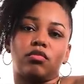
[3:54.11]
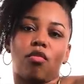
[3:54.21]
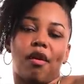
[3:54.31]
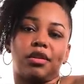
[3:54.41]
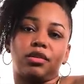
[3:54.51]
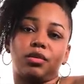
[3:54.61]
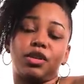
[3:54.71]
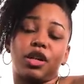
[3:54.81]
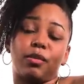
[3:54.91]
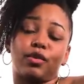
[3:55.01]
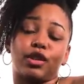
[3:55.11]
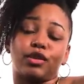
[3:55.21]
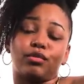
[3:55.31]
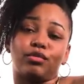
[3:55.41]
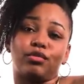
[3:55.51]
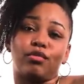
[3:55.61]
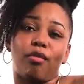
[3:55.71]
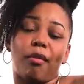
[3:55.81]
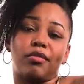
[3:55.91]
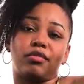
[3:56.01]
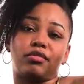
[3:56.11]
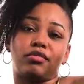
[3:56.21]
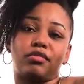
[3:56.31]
coming from. Where I'm coming from, though, is like,